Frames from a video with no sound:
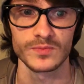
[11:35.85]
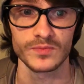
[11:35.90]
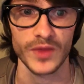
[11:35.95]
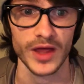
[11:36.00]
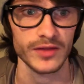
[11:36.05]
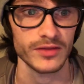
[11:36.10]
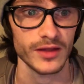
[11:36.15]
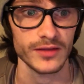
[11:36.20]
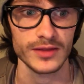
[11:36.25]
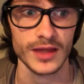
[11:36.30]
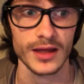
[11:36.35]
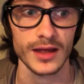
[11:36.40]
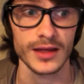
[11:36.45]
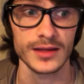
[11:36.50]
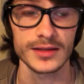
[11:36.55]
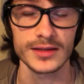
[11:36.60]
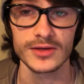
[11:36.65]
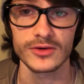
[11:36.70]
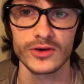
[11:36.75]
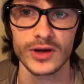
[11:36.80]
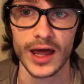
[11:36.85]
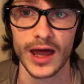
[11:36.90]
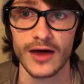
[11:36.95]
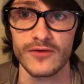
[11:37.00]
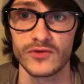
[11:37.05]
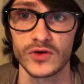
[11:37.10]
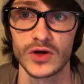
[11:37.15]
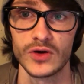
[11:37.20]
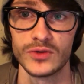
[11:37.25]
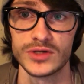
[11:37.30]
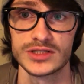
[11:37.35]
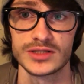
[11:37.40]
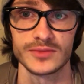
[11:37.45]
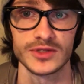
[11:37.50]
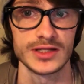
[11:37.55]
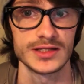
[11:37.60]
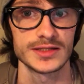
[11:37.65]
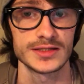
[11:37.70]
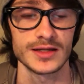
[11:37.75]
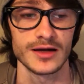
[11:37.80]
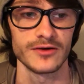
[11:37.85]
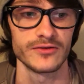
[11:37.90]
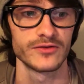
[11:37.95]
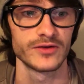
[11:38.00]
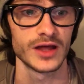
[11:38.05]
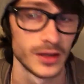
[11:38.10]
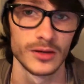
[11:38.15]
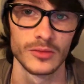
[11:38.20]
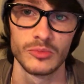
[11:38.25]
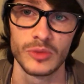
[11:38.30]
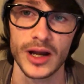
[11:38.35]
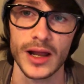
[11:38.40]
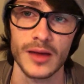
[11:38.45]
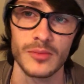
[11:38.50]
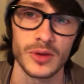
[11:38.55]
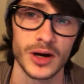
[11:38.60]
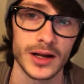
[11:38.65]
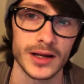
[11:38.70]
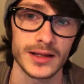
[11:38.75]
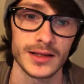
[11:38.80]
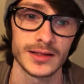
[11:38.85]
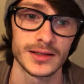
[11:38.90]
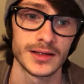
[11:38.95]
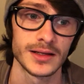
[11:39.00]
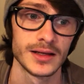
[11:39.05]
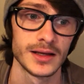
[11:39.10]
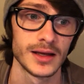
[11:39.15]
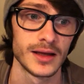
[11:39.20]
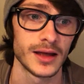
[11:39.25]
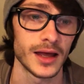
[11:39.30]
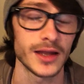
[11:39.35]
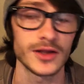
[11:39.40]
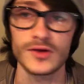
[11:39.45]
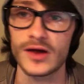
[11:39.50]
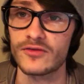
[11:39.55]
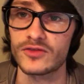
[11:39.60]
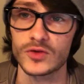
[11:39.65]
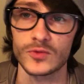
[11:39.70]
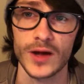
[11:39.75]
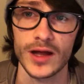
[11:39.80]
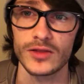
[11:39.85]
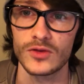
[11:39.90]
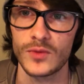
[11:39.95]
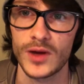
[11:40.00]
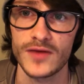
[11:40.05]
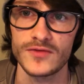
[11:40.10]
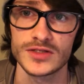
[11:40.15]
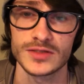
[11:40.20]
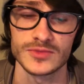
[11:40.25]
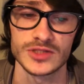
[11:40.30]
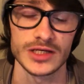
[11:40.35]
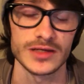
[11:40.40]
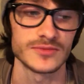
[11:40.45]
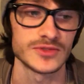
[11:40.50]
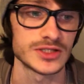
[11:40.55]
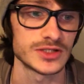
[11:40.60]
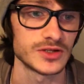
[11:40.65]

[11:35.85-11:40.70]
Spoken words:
I thought that a year and a half ago with some of this stuff, but I bought in, and you have to ride the wave sometimes.